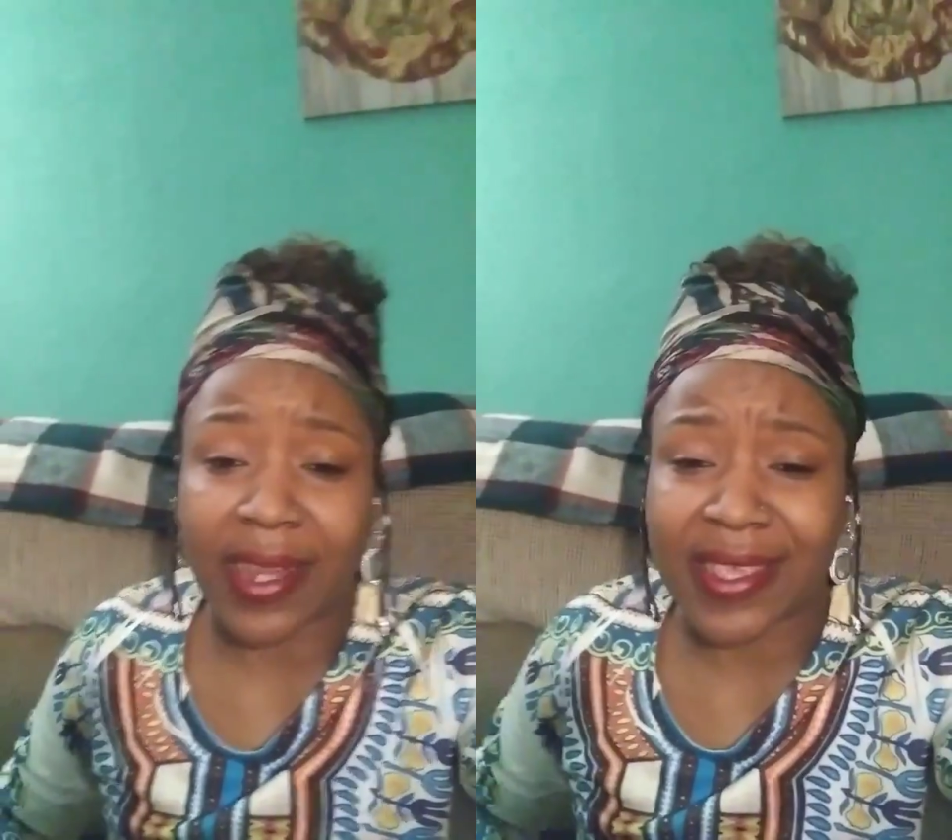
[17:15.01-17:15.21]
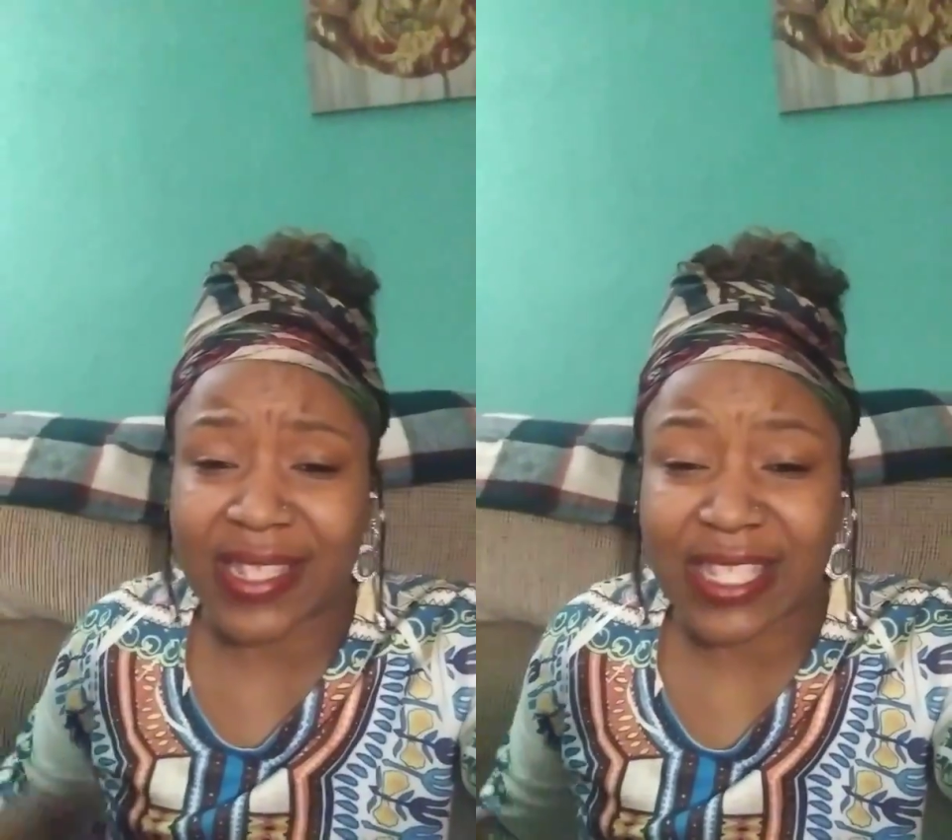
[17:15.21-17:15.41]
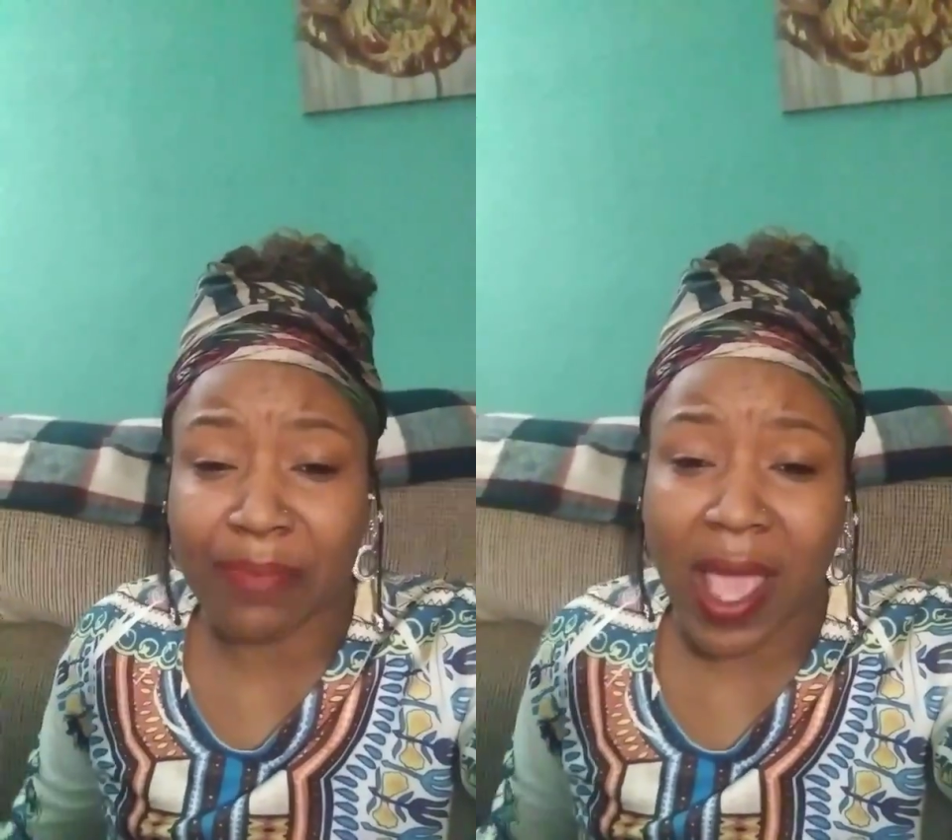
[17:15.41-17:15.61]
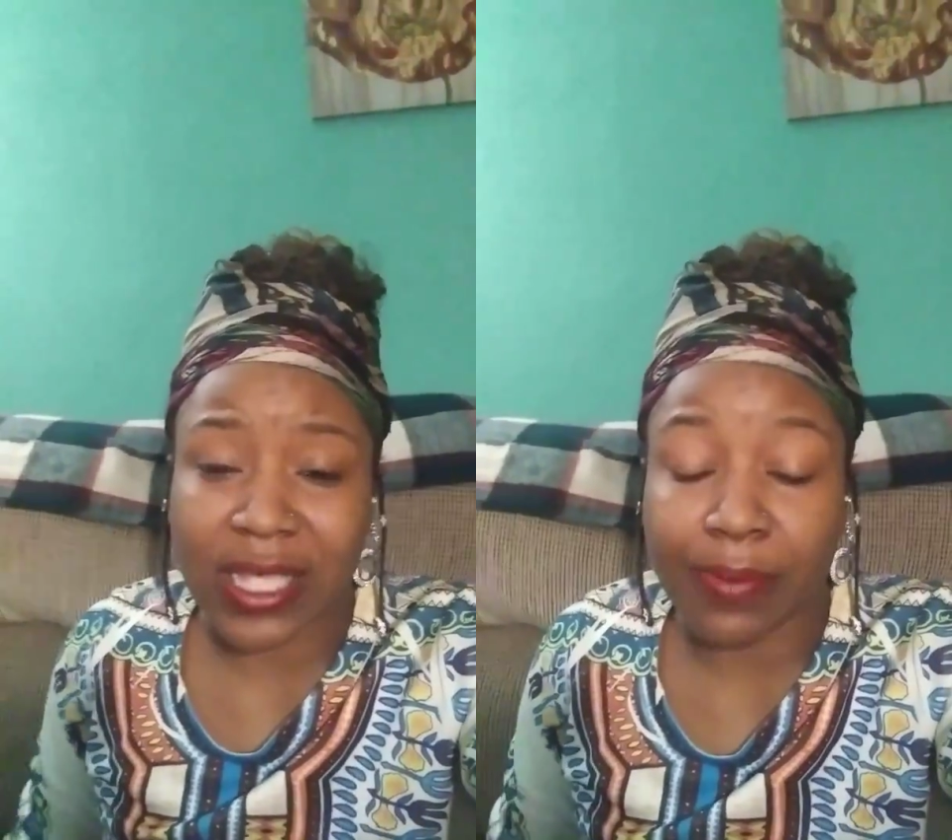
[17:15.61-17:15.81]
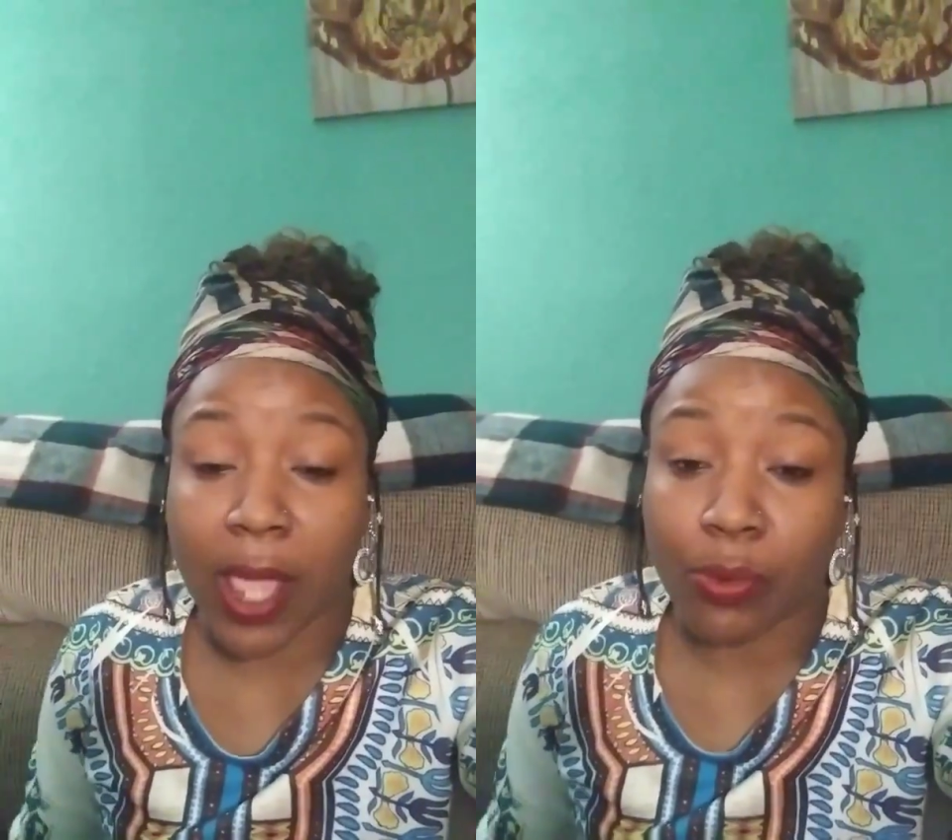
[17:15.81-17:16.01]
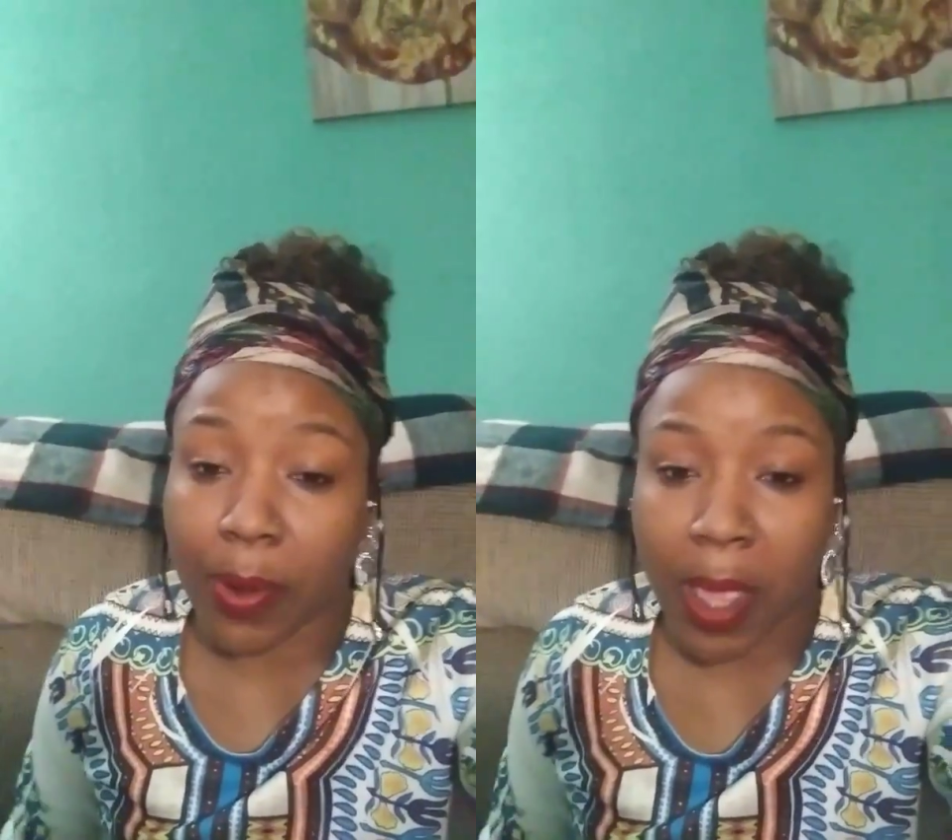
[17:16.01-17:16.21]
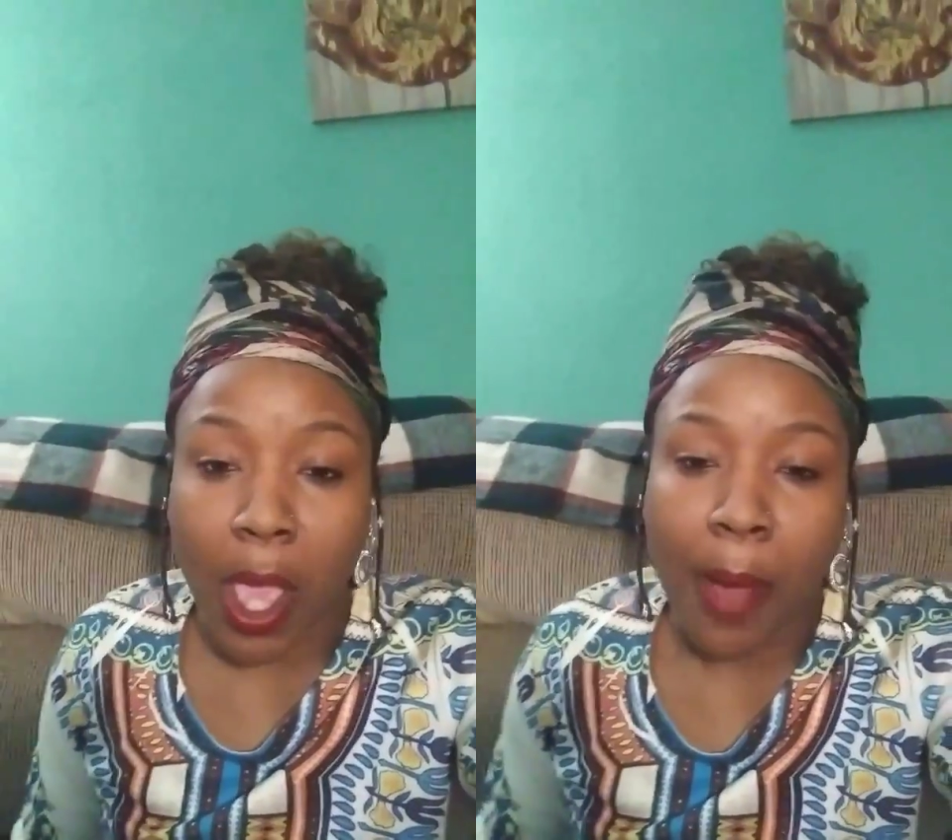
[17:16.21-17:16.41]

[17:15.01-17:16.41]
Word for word: they despise black women.